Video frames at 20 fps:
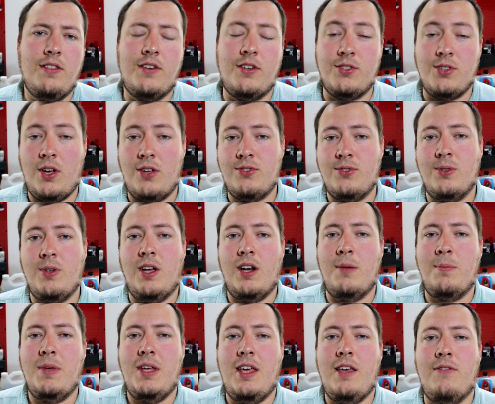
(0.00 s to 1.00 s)
There's also going
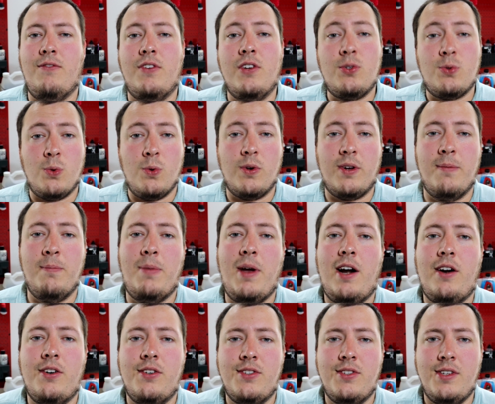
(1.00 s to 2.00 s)
to be visual
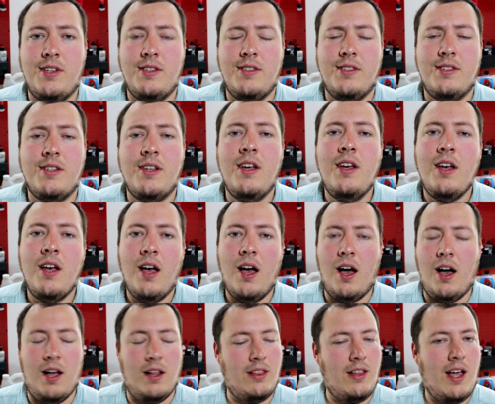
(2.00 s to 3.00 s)
comparisons,
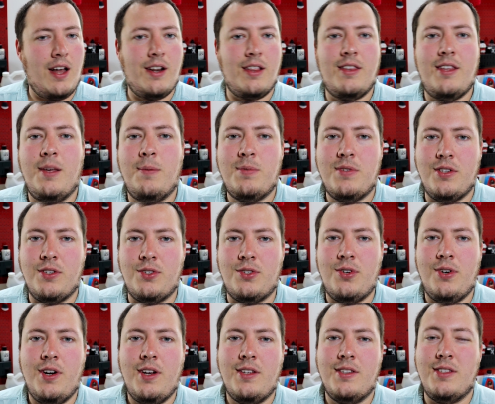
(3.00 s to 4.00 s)
a lot of tips and
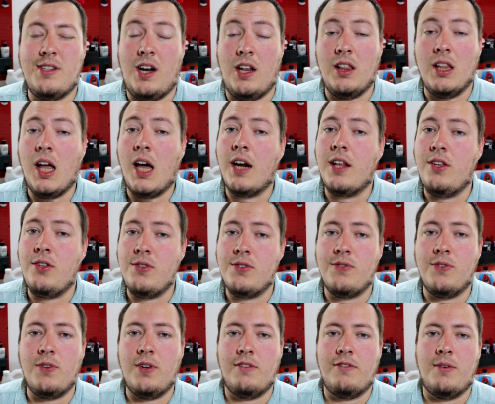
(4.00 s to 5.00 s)
tricks, and a lot of
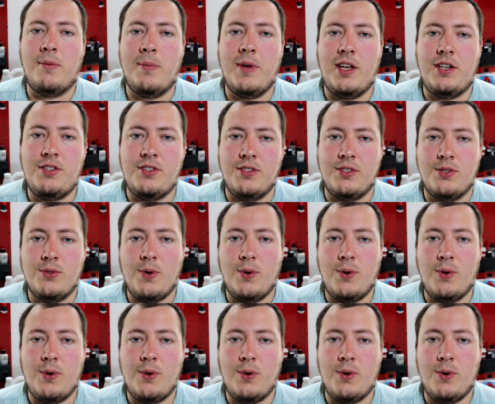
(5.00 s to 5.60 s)
useful information.